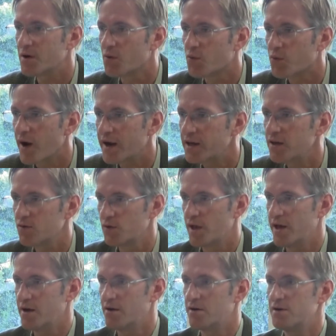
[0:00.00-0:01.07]

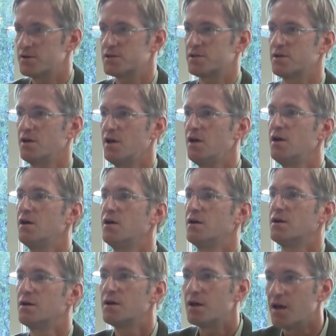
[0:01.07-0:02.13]
regulators.
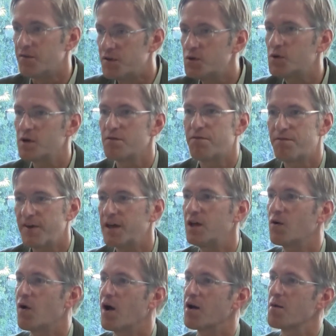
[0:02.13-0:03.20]
If you can
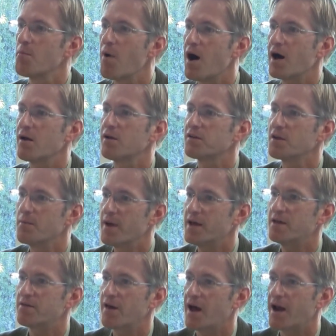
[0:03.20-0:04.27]
figure out a model to
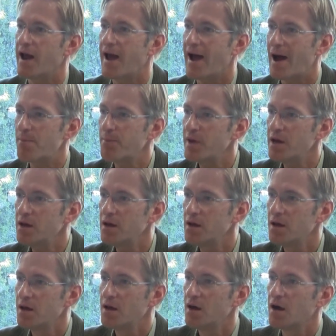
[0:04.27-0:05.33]
make that happen,
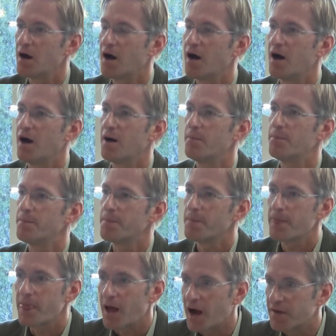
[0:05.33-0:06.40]

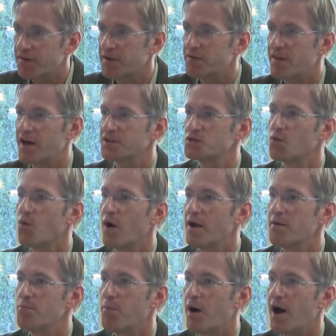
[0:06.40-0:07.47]
I think that's
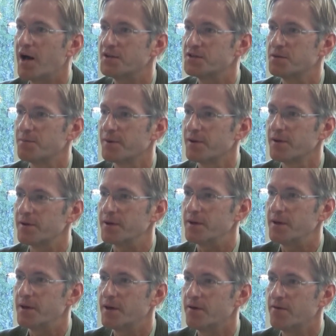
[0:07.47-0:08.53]
one
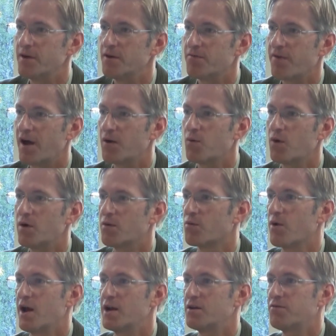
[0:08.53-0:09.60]
possibility. If I weren't
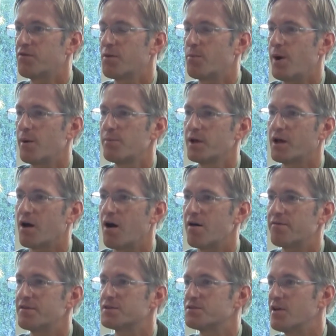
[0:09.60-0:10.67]
running for public
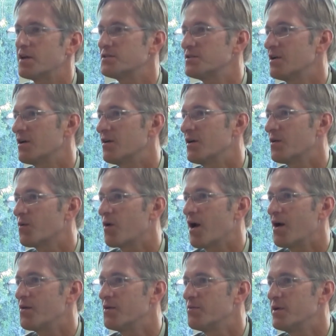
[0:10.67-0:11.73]
office, that's an area where
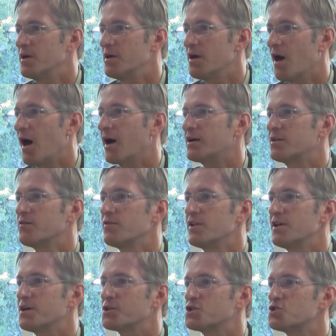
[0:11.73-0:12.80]
I would be
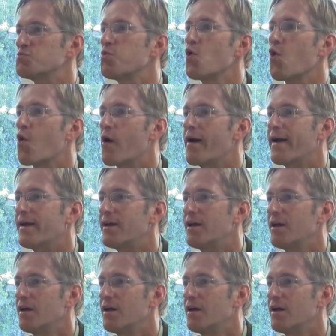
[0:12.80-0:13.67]
actively exploring